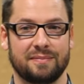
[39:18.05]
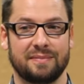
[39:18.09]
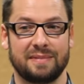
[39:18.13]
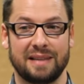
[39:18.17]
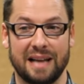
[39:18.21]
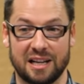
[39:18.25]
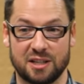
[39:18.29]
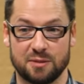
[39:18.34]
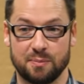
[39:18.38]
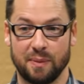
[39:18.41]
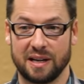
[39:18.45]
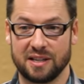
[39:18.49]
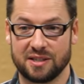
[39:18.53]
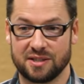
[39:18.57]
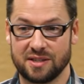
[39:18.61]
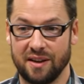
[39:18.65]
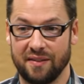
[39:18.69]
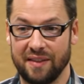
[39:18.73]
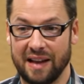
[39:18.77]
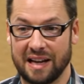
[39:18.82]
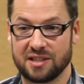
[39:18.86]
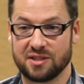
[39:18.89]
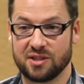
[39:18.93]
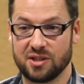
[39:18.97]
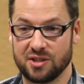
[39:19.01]
That's my
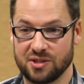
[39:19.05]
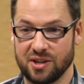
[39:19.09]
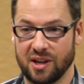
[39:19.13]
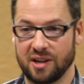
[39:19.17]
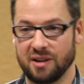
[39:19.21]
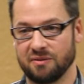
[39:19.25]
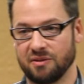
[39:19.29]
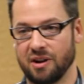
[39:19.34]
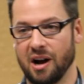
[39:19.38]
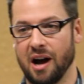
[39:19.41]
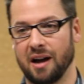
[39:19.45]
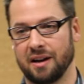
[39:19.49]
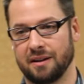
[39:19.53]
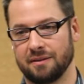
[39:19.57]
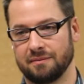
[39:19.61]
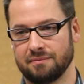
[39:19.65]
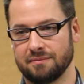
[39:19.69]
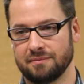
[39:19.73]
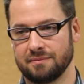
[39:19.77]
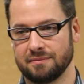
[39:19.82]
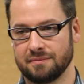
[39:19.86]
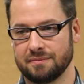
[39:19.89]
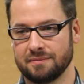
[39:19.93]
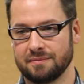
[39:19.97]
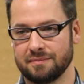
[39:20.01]
son. That's the Son of God.
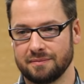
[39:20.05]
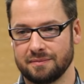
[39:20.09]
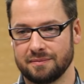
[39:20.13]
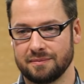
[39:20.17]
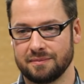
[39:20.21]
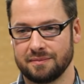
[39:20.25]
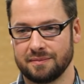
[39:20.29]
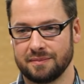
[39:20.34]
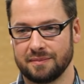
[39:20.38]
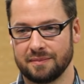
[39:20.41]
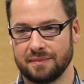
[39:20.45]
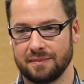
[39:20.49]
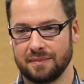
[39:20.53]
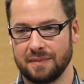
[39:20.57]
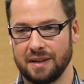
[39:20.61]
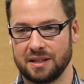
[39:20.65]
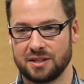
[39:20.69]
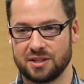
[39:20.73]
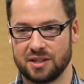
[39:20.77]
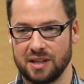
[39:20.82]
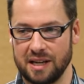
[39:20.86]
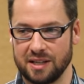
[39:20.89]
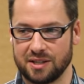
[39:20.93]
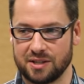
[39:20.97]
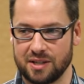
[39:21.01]

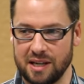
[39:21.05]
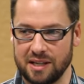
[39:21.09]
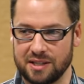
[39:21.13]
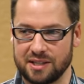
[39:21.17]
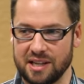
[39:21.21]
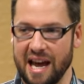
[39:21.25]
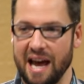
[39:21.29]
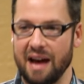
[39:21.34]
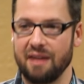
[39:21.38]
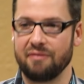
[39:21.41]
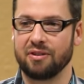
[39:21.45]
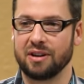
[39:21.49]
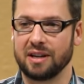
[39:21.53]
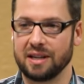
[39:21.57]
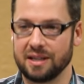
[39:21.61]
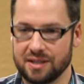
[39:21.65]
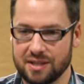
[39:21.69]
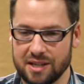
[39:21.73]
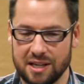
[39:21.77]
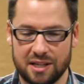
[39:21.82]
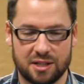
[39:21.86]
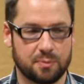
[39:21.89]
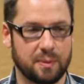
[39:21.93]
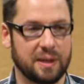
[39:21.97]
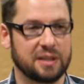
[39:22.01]
It's
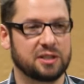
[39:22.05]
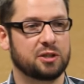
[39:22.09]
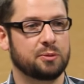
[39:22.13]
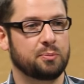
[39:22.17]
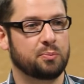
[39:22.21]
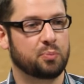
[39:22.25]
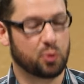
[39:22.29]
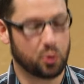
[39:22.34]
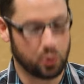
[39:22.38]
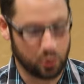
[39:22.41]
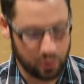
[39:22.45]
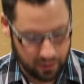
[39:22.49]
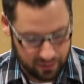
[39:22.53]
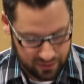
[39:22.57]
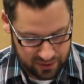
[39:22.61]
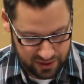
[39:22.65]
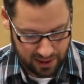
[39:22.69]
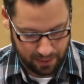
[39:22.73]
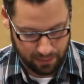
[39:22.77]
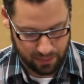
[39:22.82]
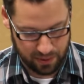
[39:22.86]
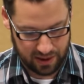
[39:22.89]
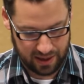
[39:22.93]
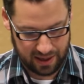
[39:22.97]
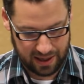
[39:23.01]
evidence. It's meant to prove
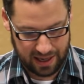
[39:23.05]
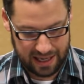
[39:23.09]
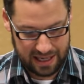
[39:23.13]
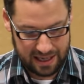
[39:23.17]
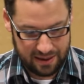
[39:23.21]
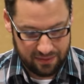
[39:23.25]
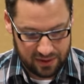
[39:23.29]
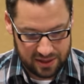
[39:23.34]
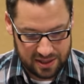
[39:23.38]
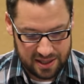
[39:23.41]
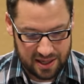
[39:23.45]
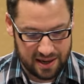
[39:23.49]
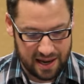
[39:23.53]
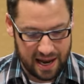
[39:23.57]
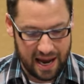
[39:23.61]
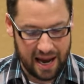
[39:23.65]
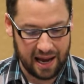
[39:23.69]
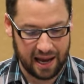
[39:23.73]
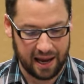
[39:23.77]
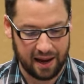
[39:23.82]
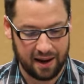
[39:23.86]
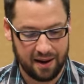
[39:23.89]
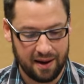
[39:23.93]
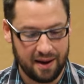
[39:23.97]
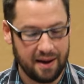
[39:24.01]
something. And even
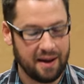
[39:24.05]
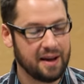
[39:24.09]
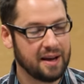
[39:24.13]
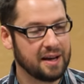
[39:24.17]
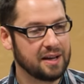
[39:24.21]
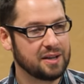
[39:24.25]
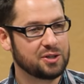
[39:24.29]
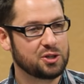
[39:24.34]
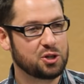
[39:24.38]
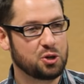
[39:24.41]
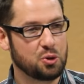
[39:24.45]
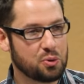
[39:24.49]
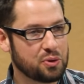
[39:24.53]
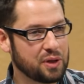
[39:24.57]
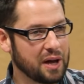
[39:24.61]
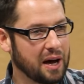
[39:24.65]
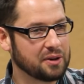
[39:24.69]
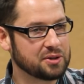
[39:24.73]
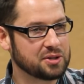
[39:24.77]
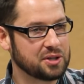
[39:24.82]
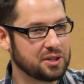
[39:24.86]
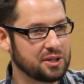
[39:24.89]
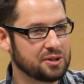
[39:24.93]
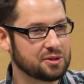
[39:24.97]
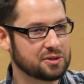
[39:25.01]
today,
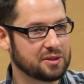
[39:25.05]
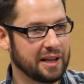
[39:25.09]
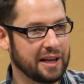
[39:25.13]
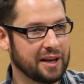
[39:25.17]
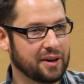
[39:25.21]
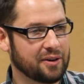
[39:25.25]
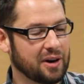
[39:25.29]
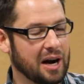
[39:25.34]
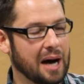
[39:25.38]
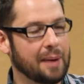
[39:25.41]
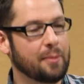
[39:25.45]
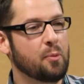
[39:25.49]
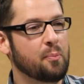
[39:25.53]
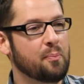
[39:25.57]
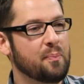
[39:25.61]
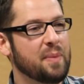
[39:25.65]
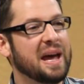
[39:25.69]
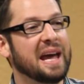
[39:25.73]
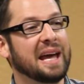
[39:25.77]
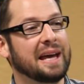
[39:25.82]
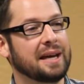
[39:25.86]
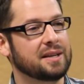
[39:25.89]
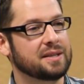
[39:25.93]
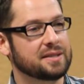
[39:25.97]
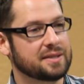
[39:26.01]
2,000 years later, I'm
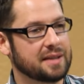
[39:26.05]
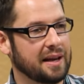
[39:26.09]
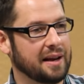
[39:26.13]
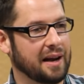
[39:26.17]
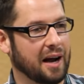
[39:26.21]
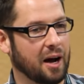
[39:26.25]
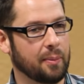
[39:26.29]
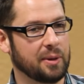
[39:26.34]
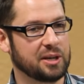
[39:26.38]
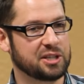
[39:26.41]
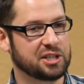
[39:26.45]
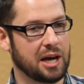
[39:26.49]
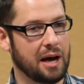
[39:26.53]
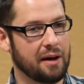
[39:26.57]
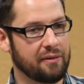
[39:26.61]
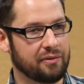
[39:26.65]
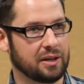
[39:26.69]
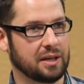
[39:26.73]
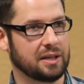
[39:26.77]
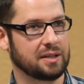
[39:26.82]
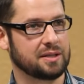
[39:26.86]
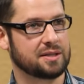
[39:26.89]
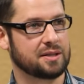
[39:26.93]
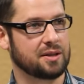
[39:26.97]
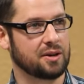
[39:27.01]
amazed at how much
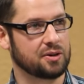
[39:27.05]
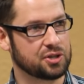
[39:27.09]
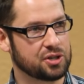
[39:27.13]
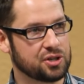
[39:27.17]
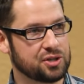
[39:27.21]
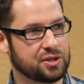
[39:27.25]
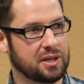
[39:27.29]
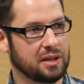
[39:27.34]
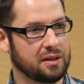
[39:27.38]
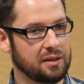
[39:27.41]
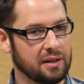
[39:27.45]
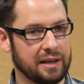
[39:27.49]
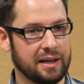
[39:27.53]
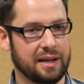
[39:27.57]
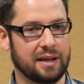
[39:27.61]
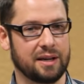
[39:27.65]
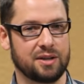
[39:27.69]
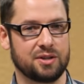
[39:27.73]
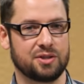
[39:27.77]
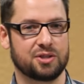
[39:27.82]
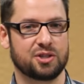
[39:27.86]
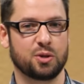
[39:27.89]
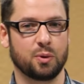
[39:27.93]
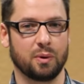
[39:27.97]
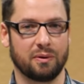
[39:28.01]
evidence there still
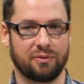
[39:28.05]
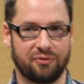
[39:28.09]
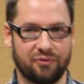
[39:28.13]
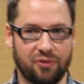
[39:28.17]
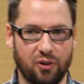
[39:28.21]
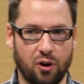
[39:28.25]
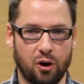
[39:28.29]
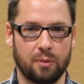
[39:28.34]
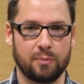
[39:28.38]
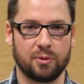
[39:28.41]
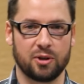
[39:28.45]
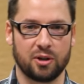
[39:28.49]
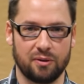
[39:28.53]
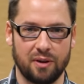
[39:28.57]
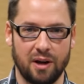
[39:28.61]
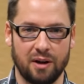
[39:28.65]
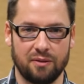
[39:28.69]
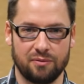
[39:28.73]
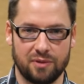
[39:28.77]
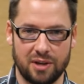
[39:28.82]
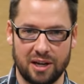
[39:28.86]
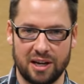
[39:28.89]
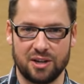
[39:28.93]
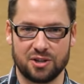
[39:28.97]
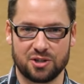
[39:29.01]
is to affirm
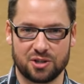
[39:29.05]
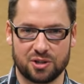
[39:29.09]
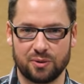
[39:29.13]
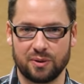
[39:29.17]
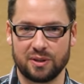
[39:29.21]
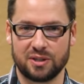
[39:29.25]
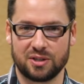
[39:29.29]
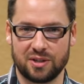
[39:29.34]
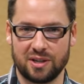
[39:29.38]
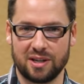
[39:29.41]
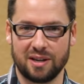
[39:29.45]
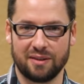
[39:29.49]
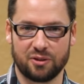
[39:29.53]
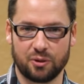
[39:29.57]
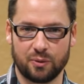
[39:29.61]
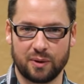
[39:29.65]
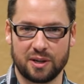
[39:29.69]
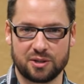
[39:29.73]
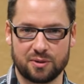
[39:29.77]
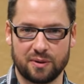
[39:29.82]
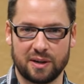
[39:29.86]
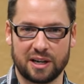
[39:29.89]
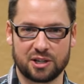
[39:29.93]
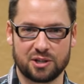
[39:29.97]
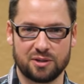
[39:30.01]
the historicity of the
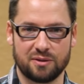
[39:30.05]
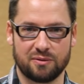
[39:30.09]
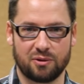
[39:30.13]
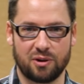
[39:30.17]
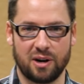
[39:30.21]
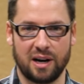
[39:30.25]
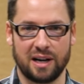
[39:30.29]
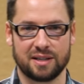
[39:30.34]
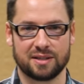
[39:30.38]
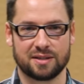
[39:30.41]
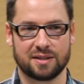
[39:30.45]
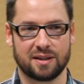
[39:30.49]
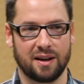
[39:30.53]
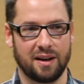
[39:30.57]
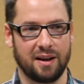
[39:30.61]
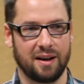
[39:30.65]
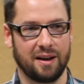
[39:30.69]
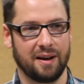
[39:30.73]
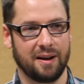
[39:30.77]
resurrection of Christ.